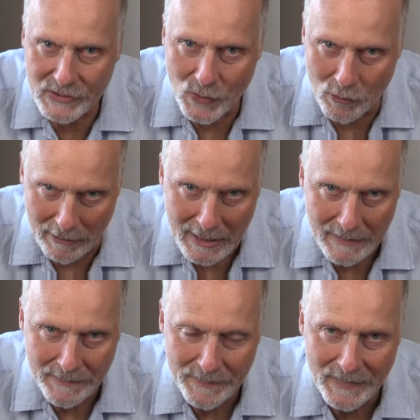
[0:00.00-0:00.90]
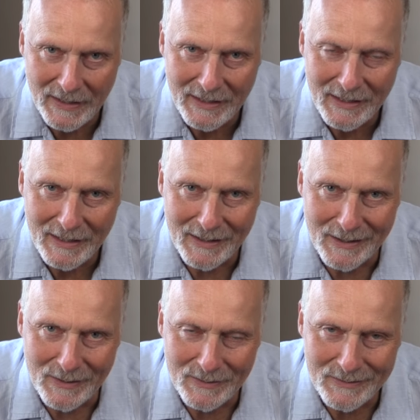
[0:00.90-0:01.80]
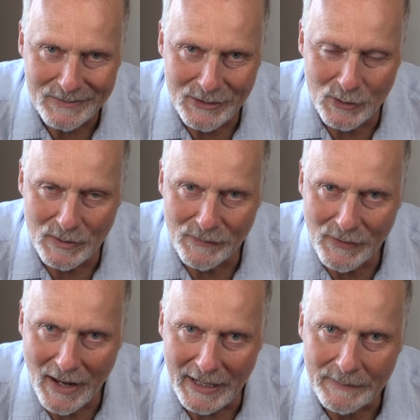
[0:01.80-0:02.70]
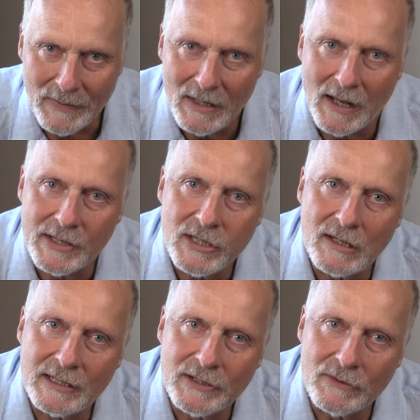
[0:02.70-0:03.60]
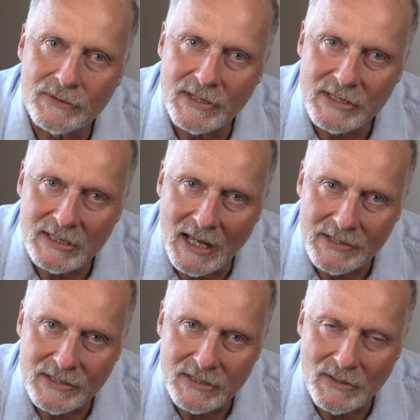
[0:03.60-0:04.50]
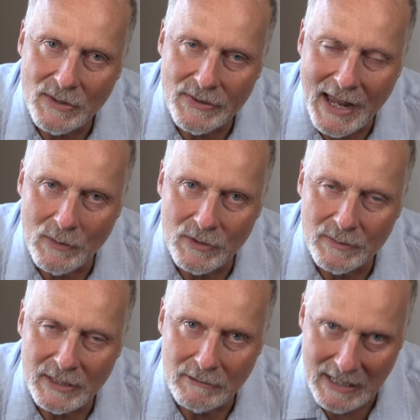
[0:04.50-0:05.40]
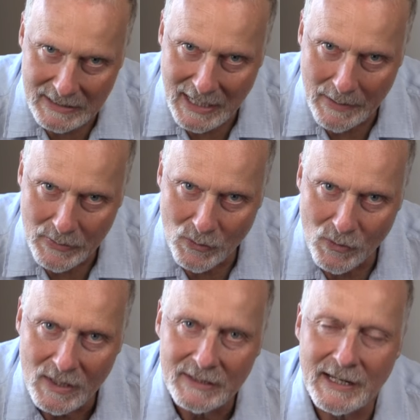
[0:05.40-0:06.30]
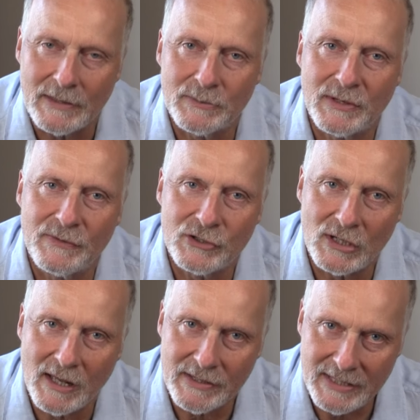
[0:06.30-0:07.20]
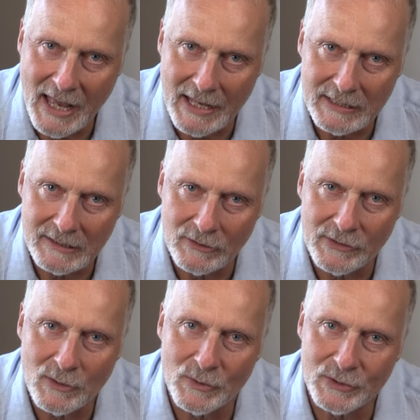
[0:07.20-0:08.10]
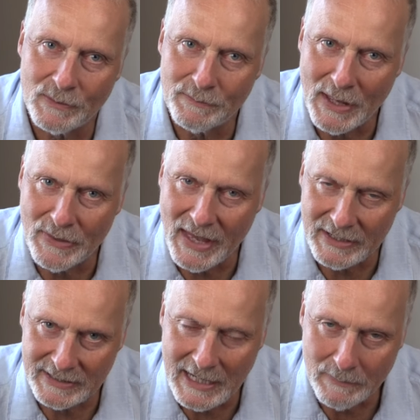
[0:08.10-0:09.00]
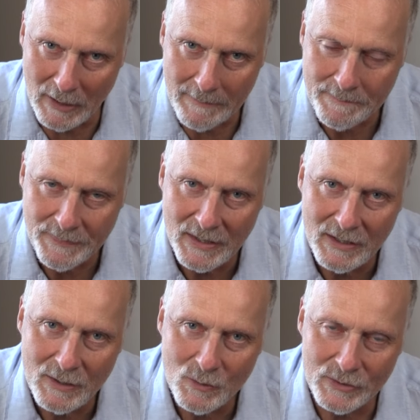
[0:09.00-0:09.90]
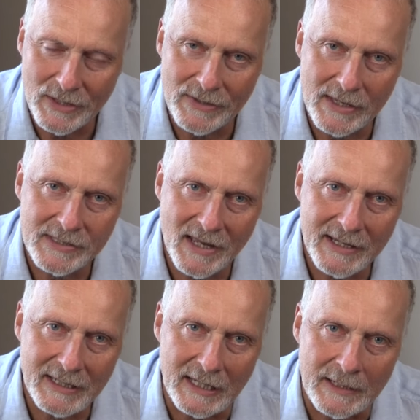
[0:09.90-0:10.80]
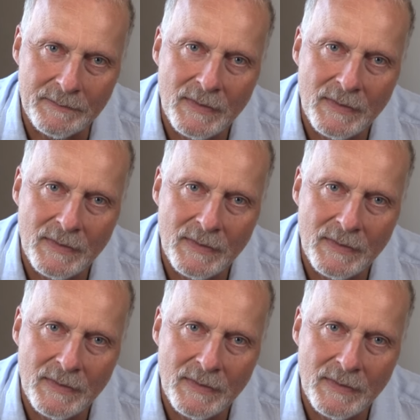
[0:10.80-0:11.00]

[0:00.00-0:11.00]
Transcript: story to do with the flying, I certainly don't discuss that with them in great depth or get them to visualize that. I don't want to embed that deeper within their psyche.